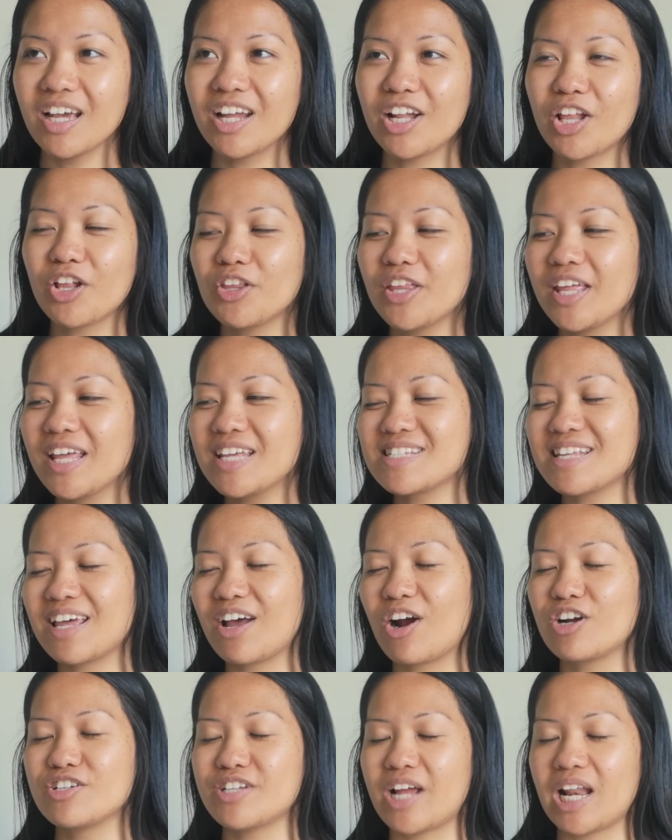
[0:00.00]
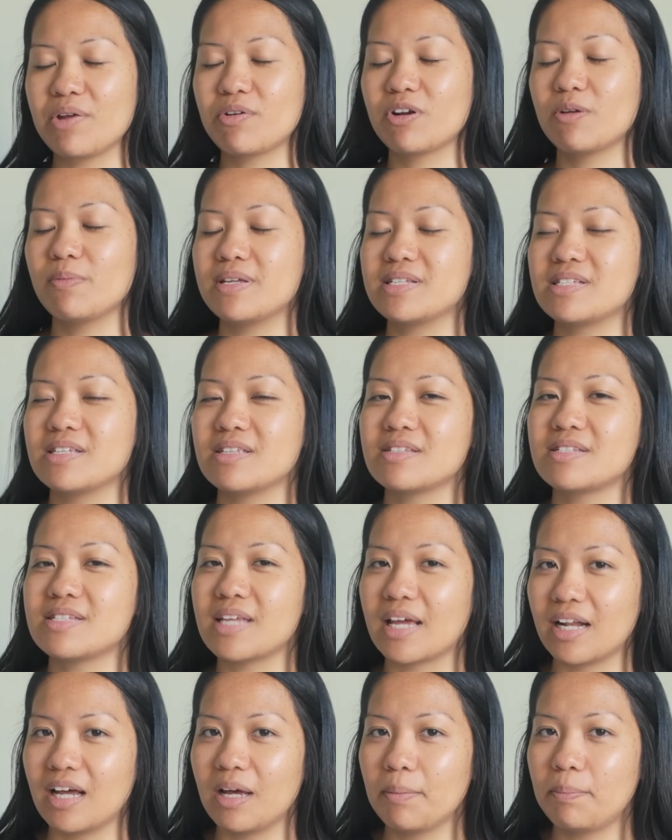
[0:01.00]
Another thing is that our dining room isn't
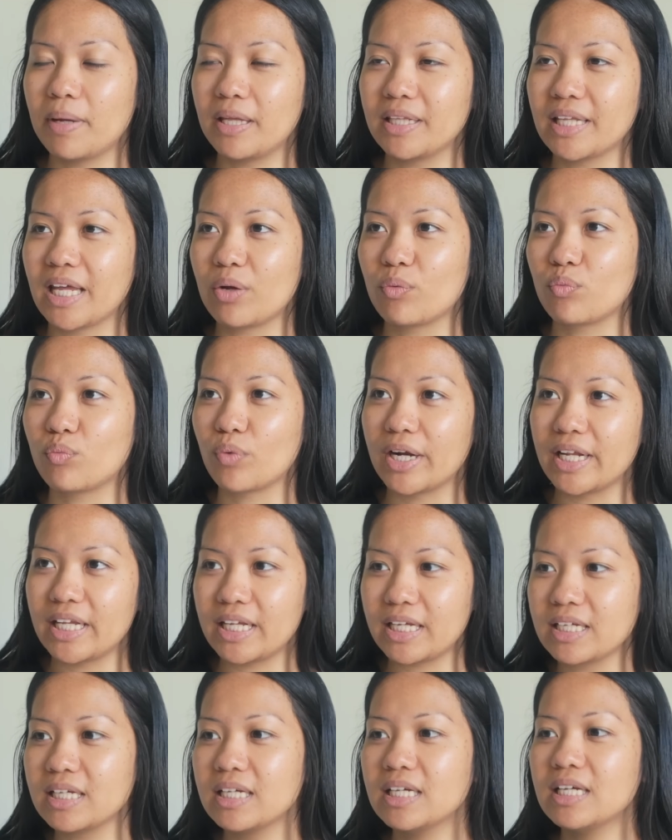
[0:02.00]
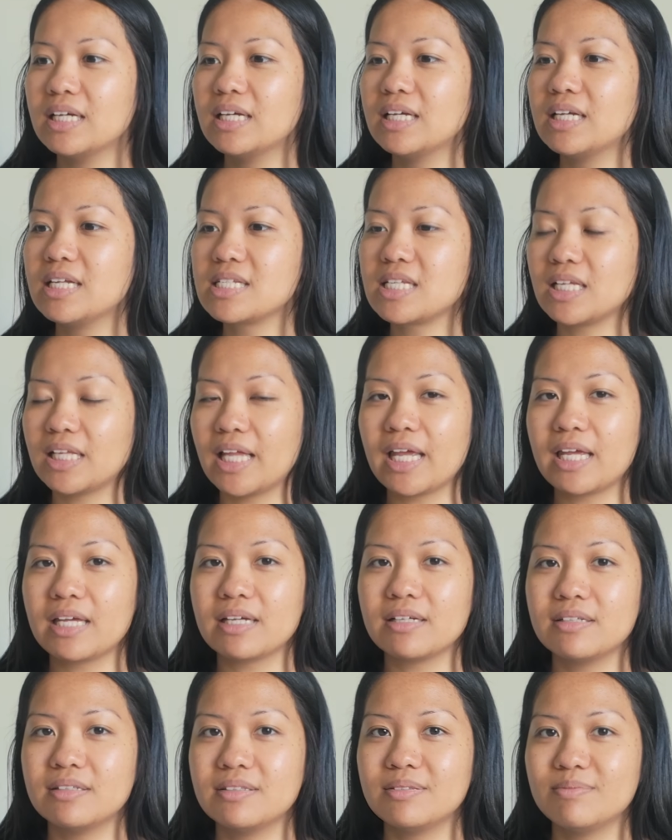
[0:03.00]
set up and like ready to like
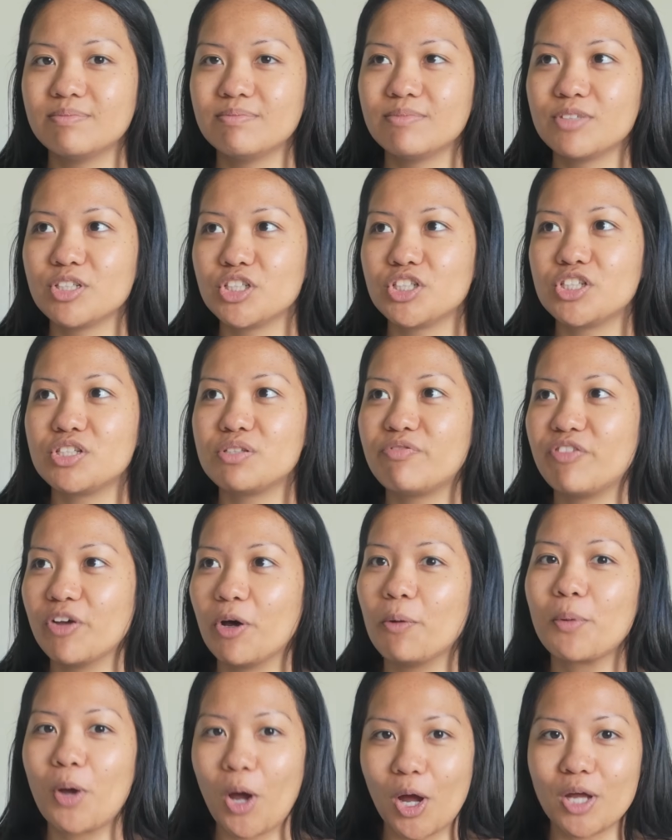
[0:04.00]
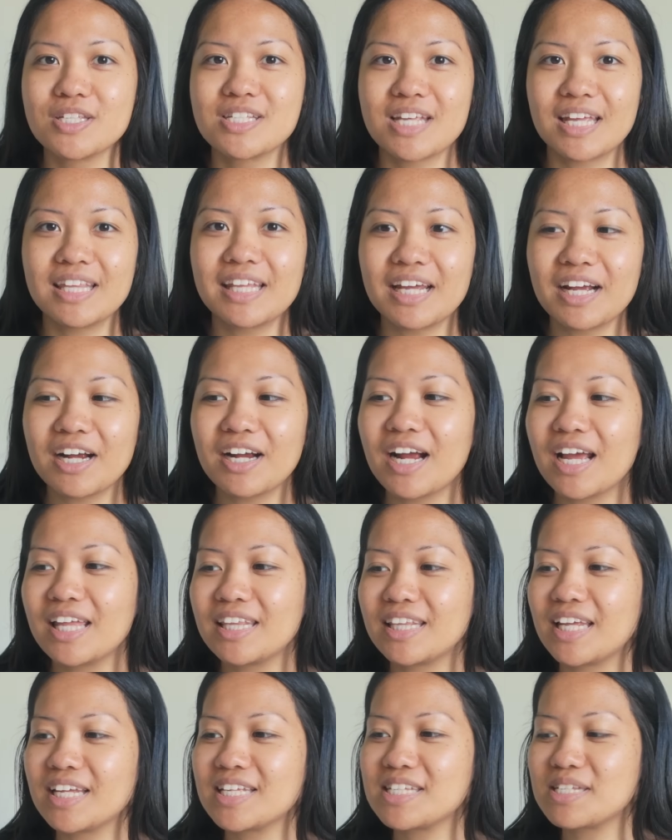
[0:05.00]
film content there and
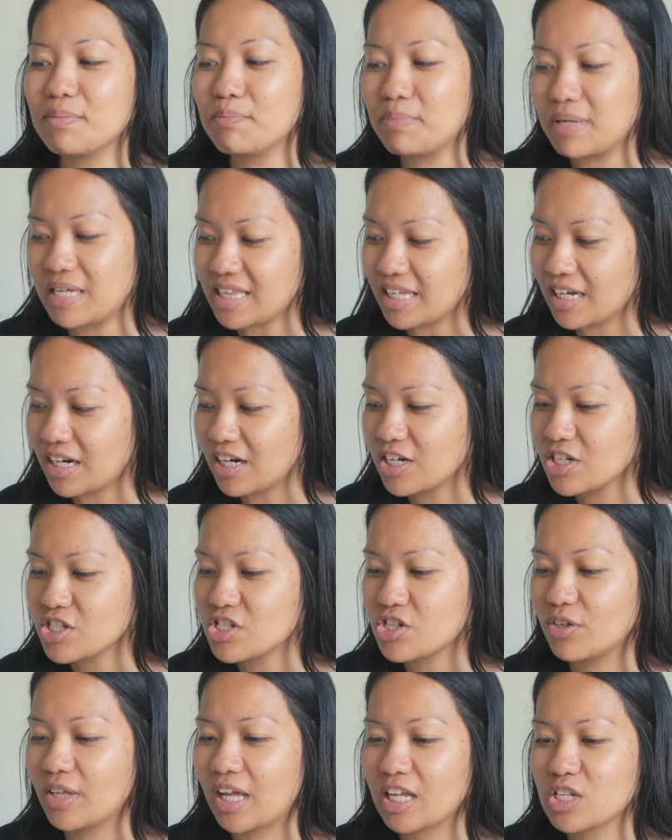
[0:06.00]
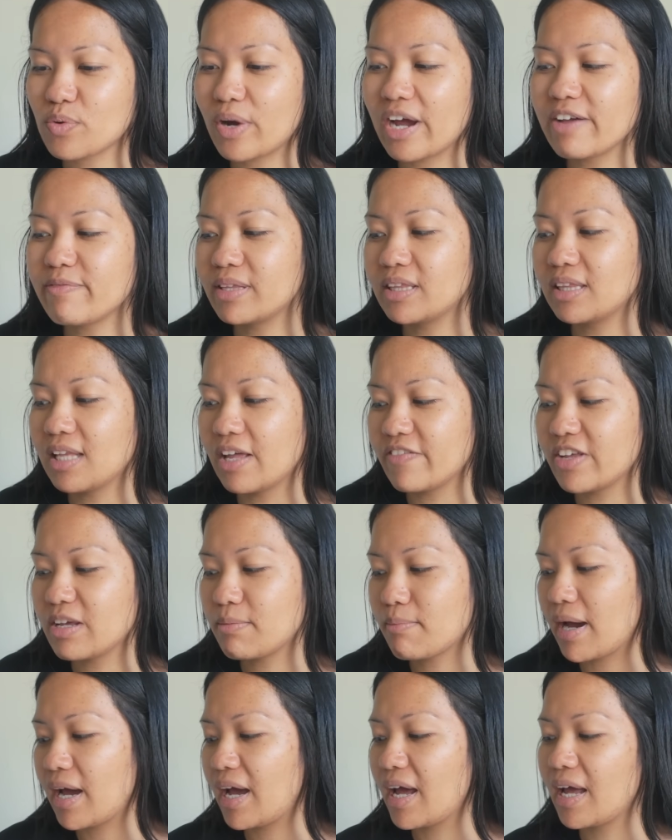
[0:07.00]
like to be there, so that's why I've been loving
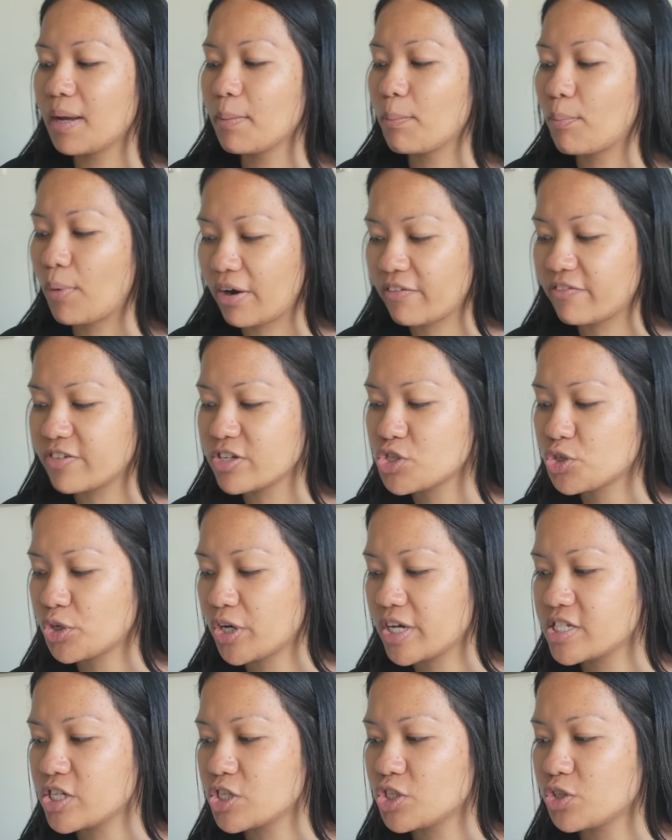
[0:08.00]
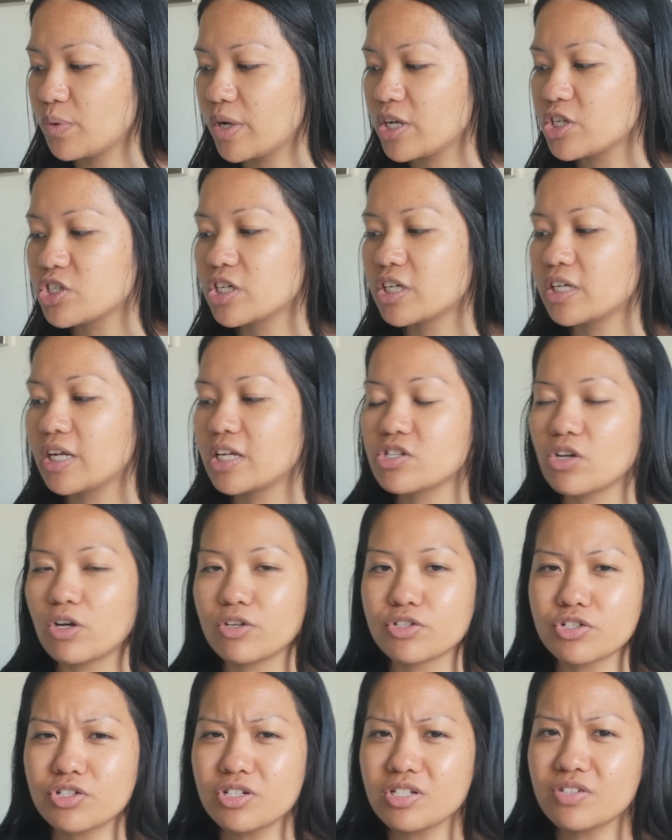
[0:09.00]
my breakfast tray situation. It's
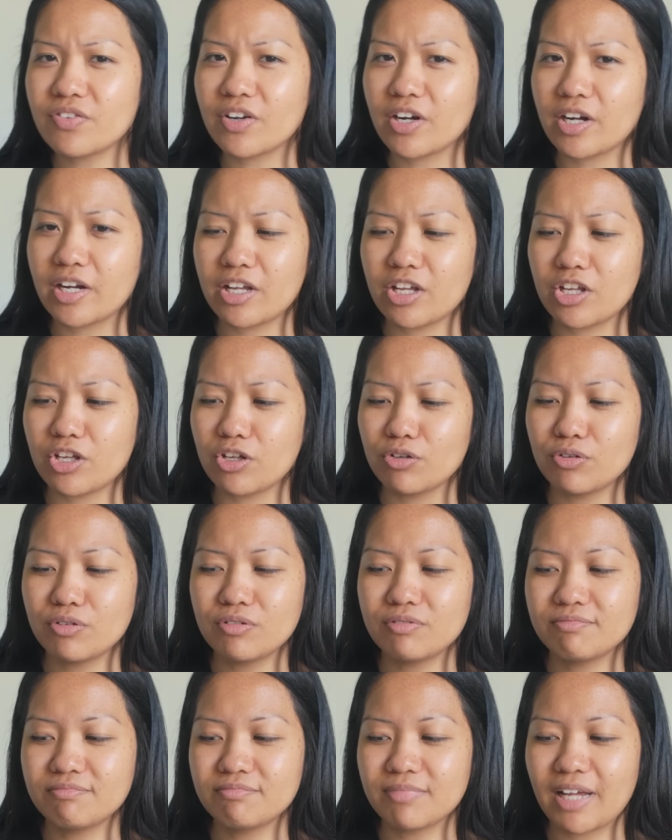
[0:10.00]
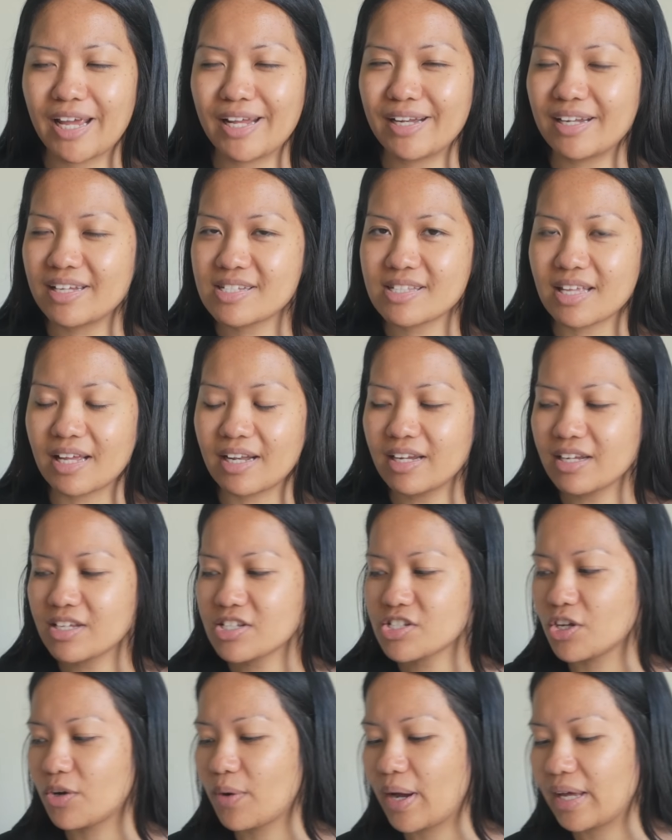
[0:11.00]
also just very cute and aesthetic,
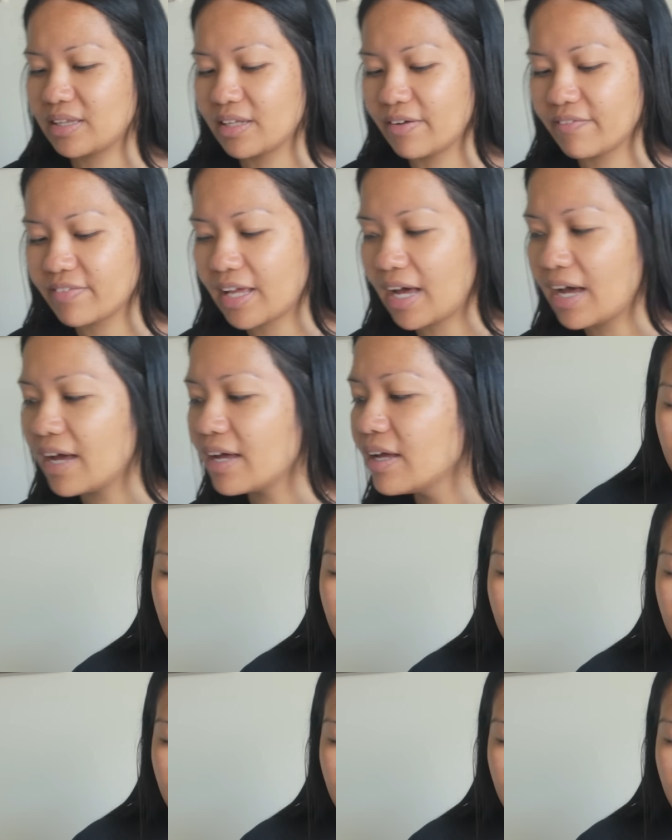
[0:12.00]
so I love that.